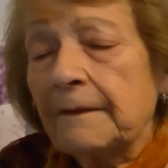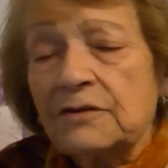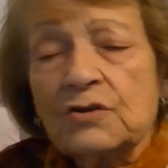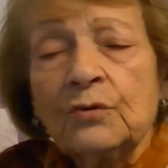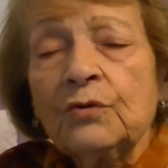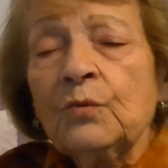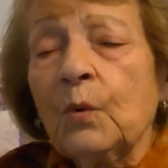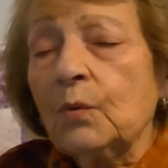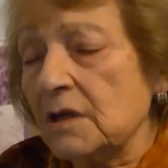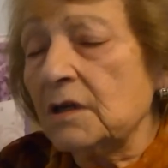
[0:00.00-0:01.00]
She couldn't
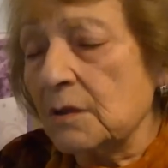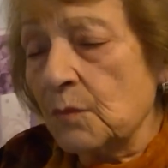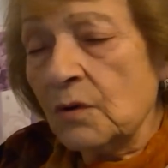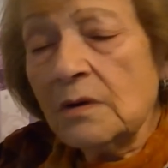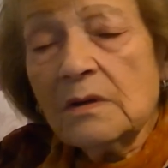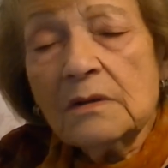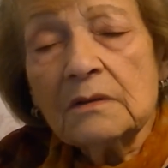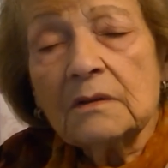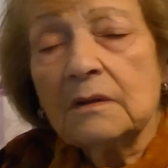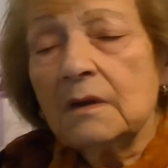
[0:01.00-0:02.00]
walk anymore.
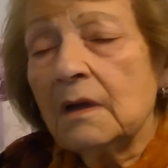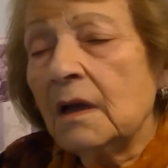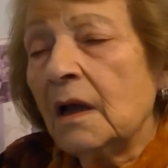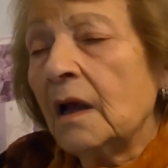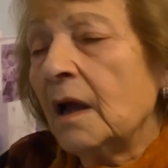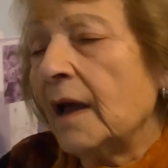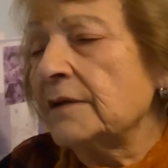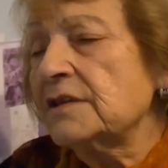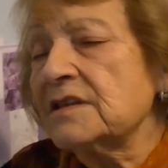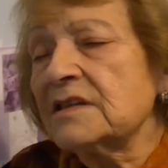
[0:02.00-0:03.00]

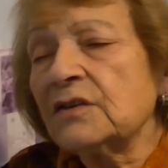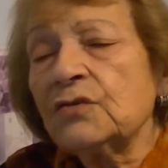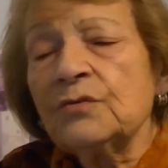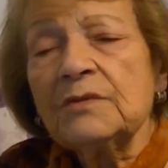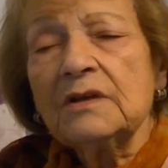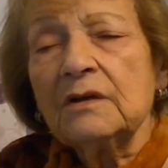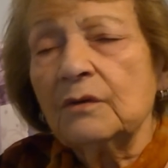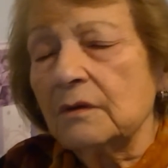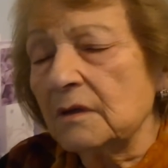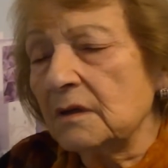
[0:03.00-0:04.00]
And she said to me,
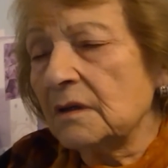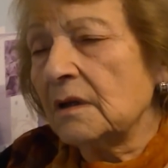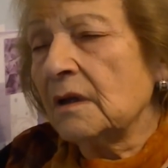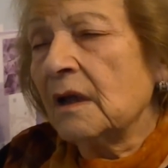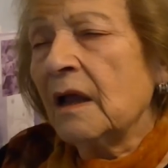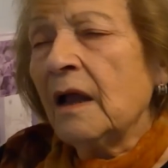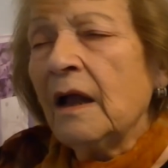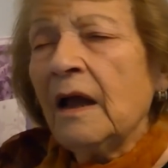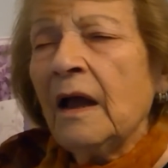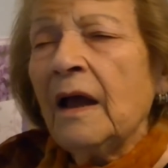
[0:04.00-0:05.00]
look,
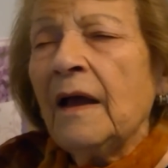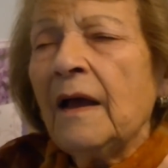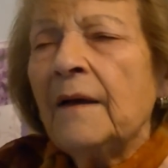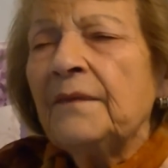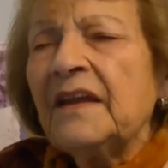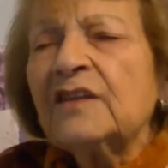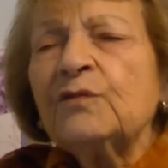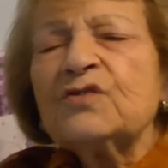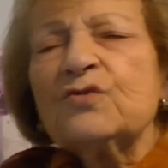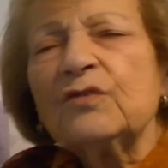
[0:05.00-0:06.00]
that
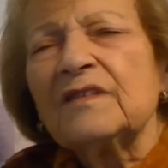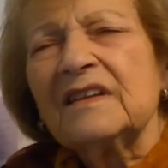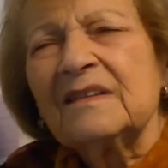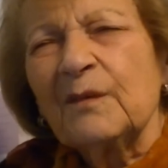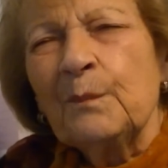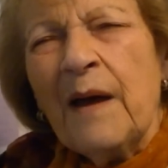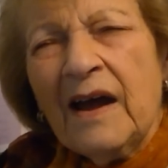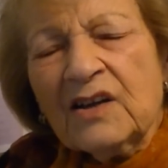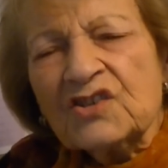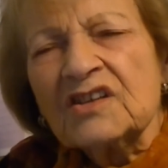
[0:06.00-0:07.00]
was the
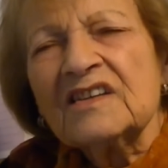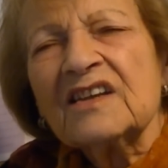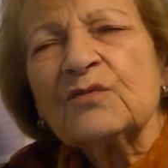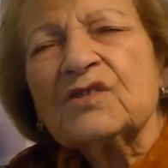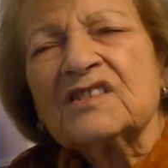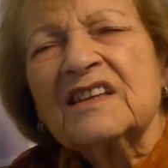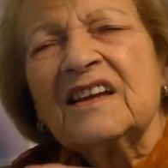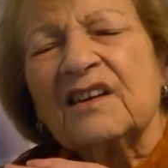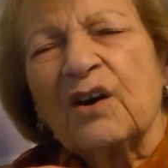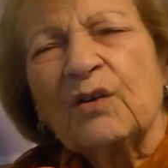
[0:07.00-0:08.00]
marching, that was
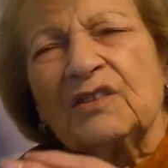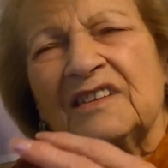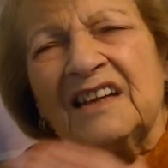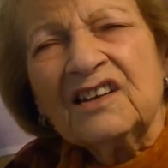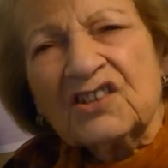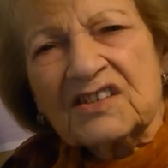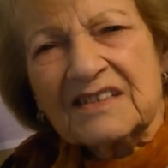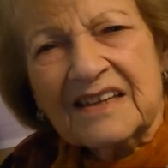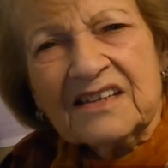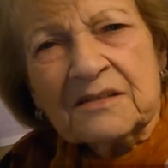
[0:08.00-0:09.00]
called
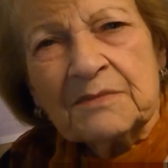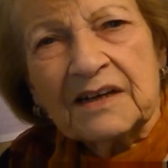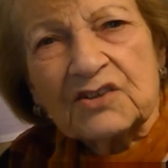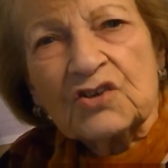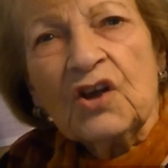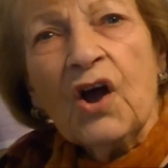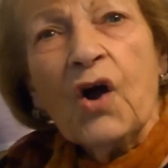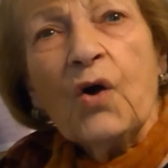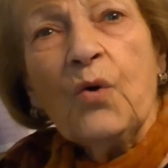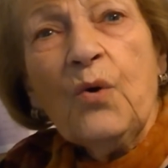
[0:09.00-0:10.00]
death march.
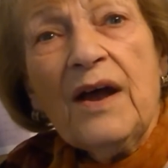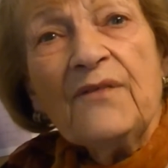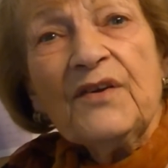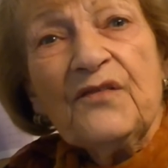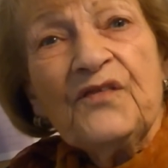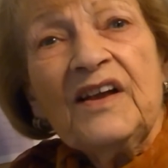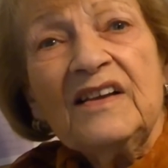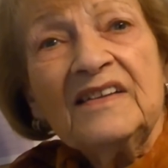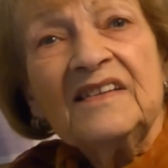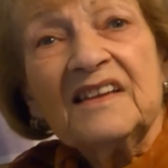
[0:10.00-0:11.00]
Whoever fell
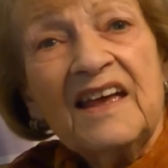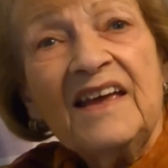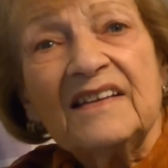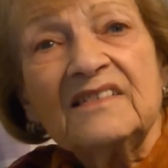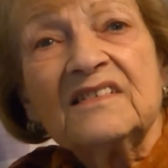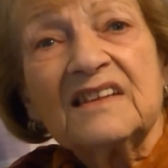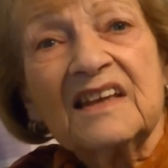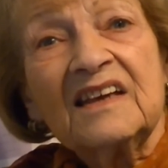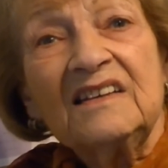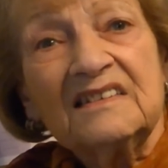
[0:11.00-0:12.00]
in the end, they
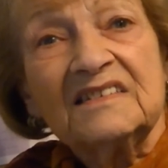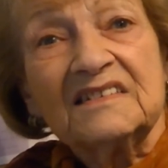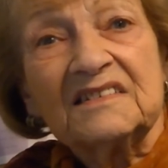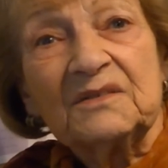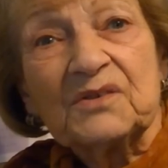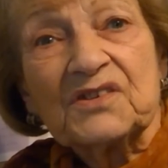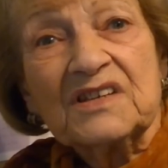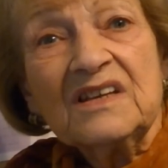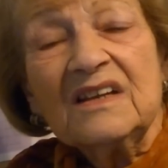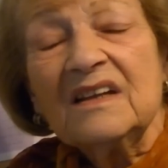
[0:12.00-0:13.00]
killed it, you
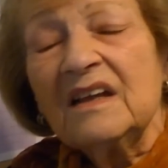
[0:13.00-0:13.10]
see.